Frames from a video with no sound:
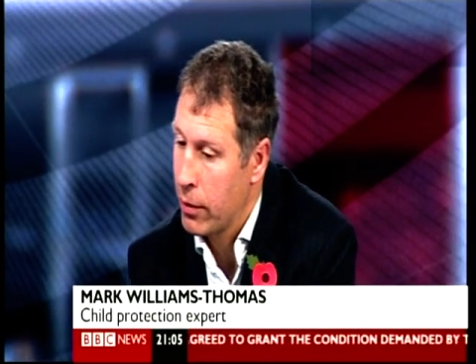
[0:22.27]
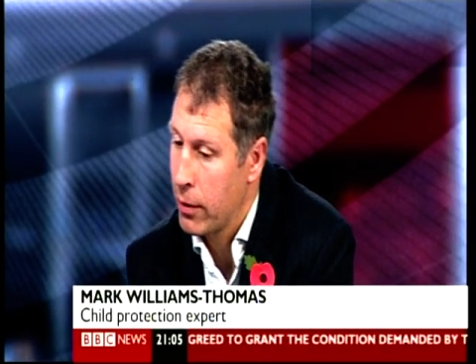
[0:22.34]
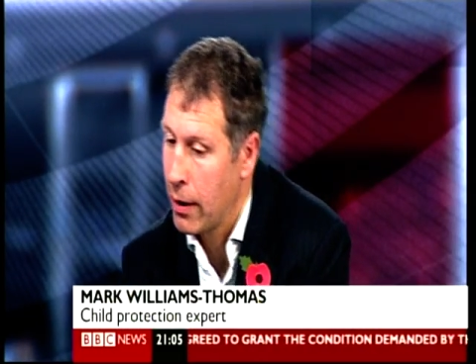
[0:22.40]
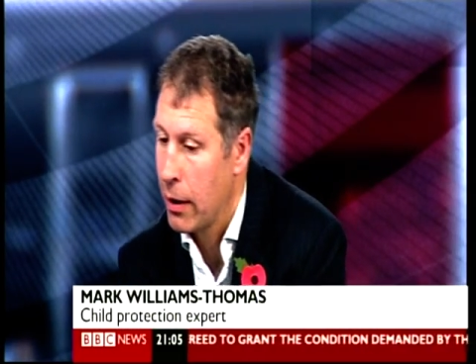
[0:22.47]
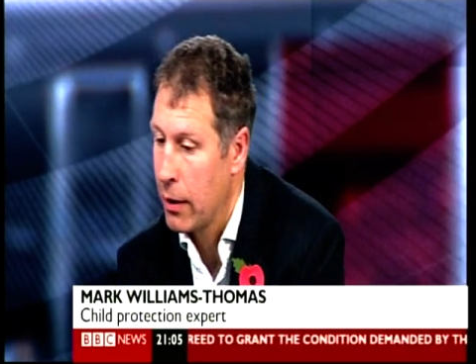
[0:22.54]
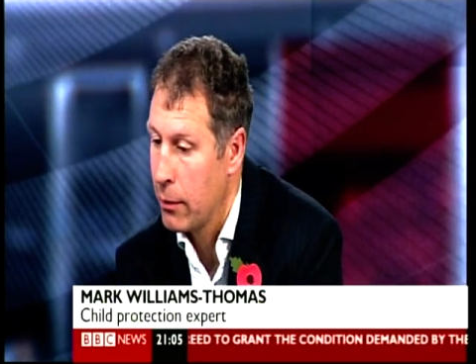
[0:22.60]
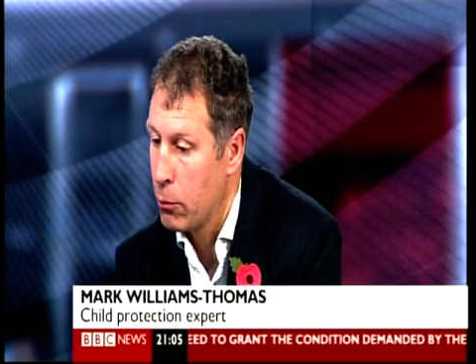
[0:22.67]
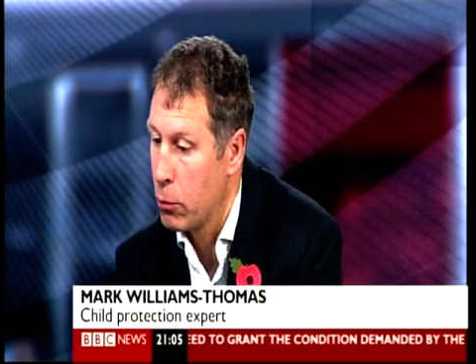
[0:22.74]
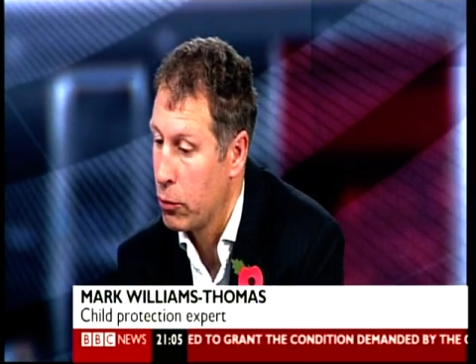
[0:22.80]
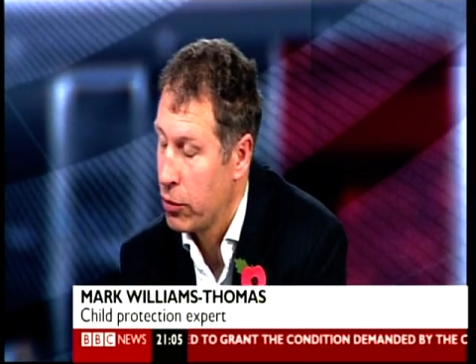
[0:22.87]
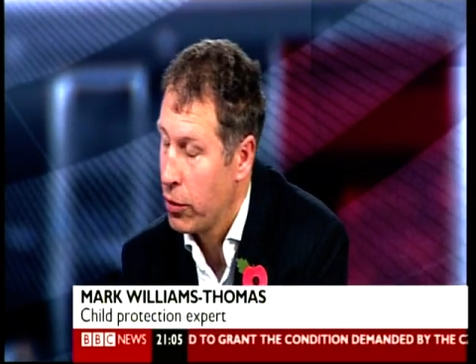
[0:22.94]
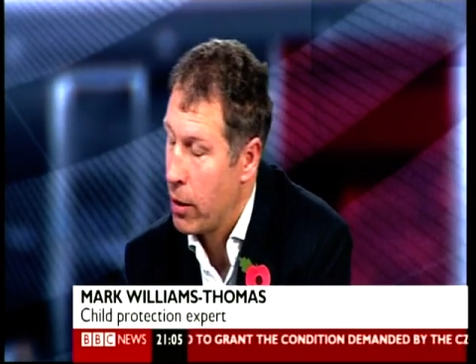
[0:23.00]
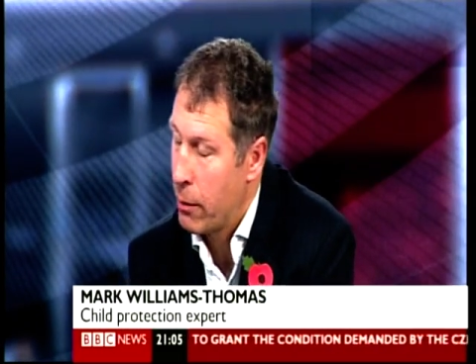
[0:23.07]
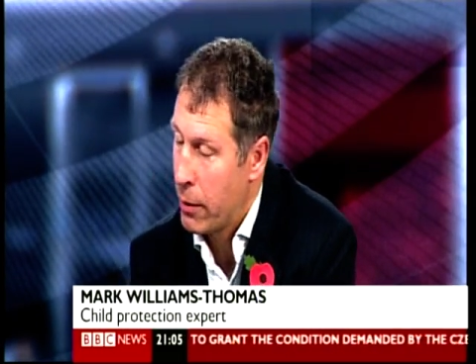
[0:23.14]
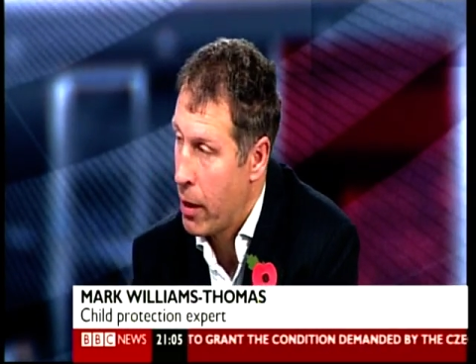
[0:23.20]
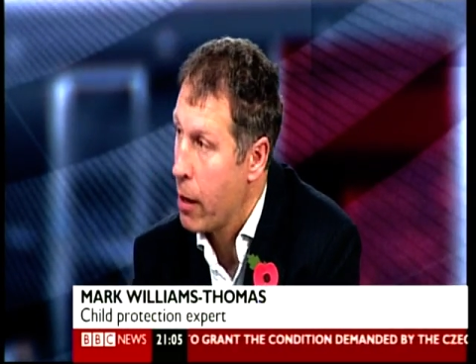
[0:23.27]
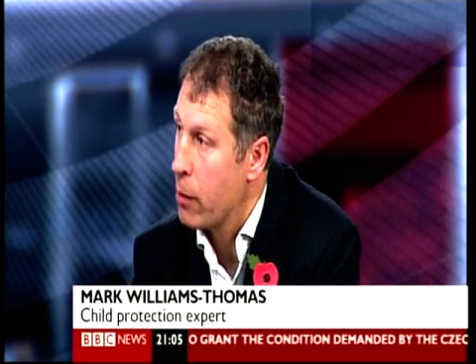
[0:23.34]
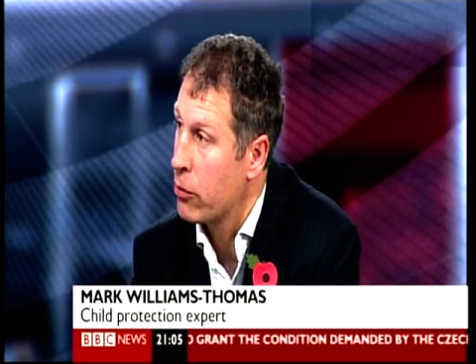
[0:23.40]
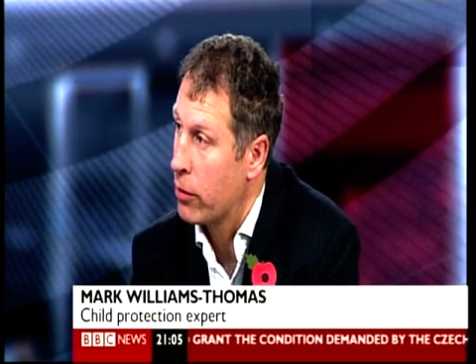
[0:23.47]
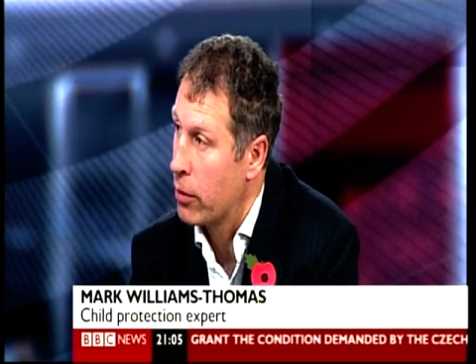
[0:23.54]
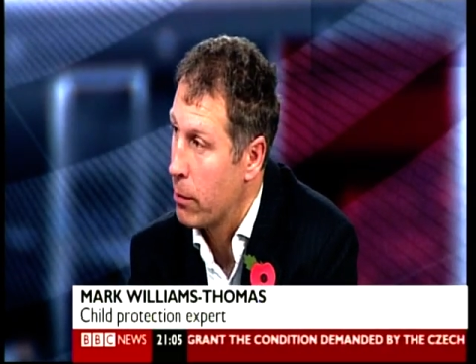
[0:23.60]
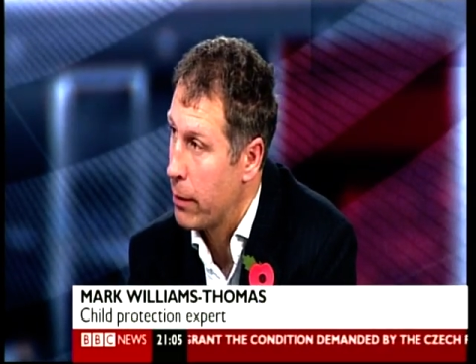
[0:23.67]
and certainly when I
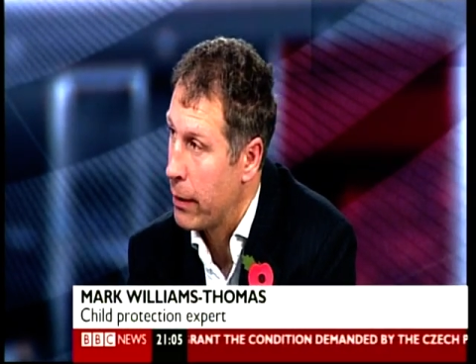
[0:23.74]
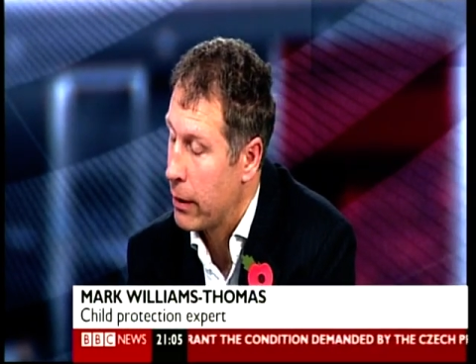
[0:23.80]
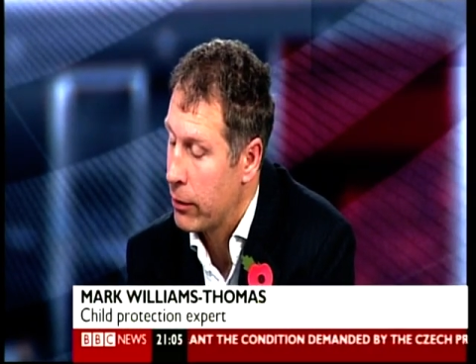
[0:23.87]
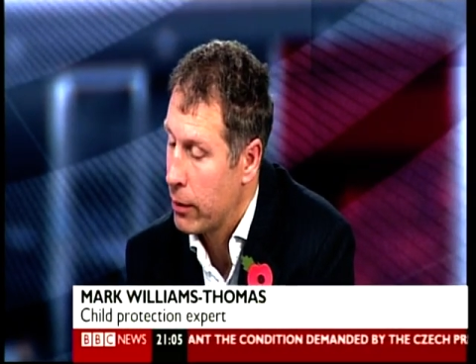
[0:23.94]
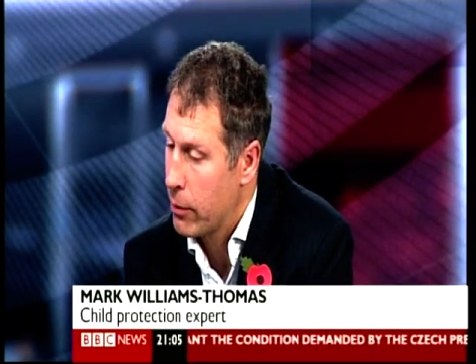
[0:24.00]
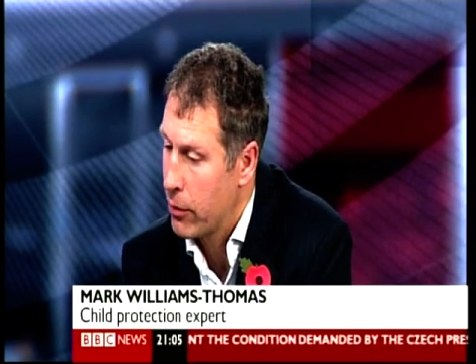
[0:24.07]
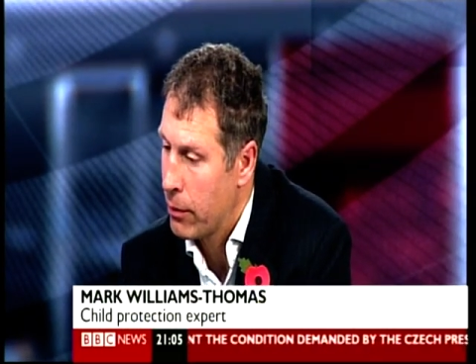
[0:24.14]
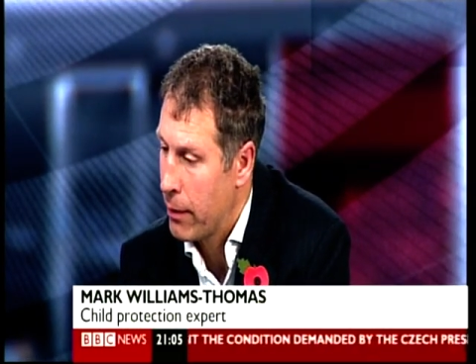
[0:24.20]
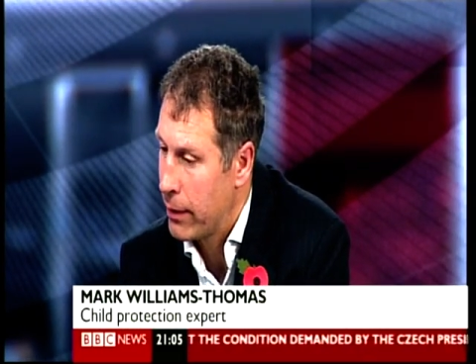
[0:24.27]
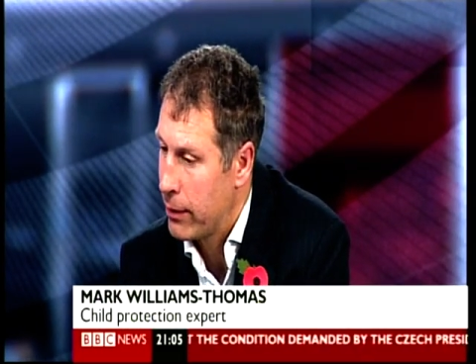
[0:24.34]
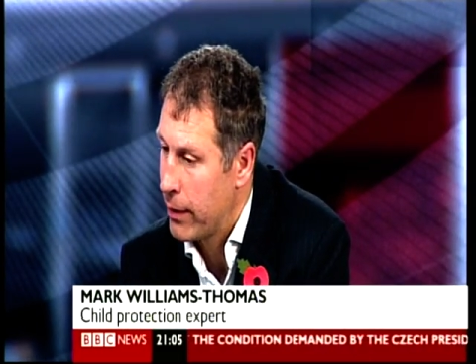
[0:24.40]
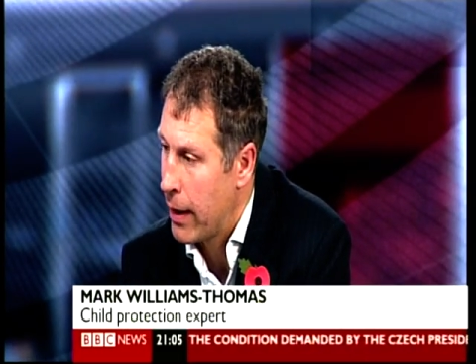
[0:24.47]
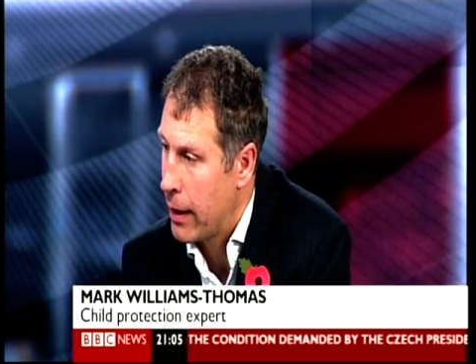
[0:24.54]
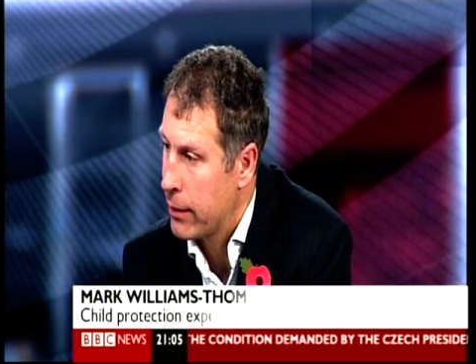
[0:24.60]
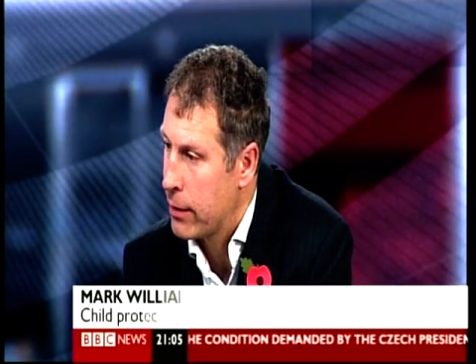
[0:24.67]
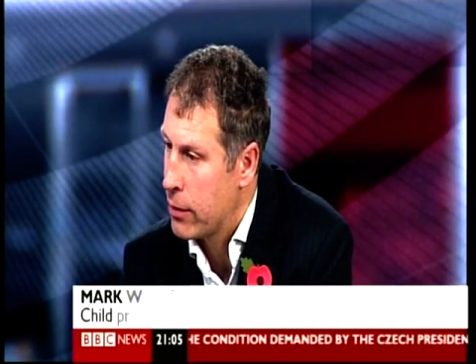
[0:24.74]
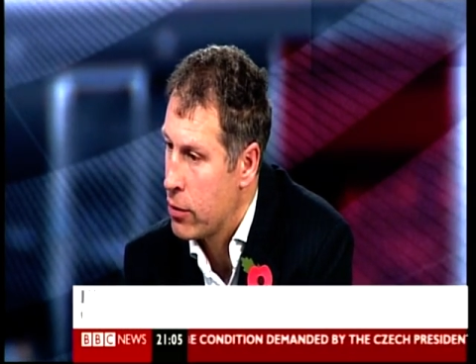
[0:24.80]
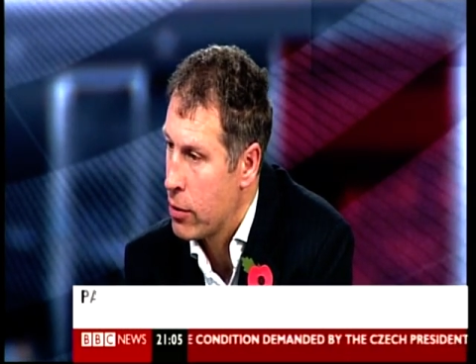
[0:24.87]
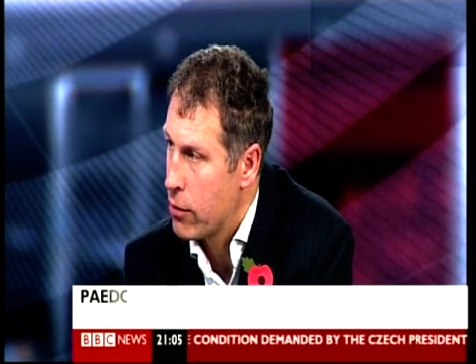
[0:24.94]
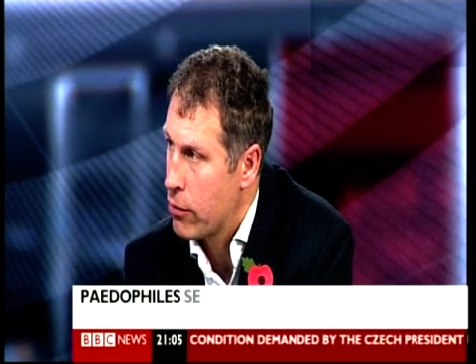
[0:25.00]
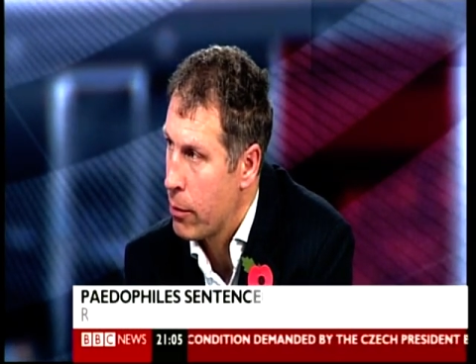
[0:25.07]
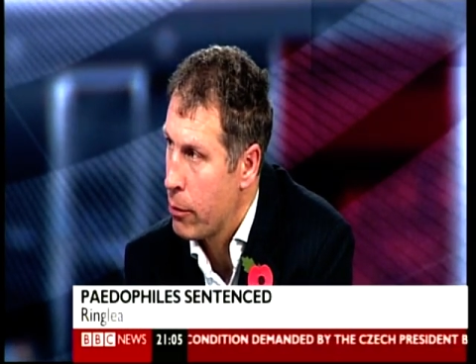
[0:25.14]
was in the police I was investigating
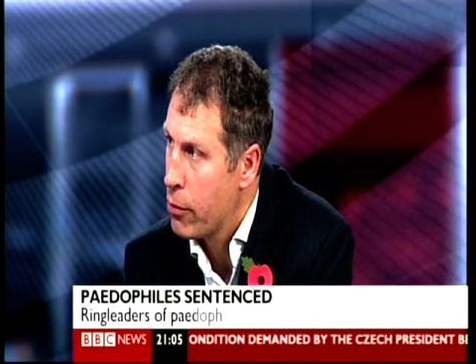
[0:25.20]
children,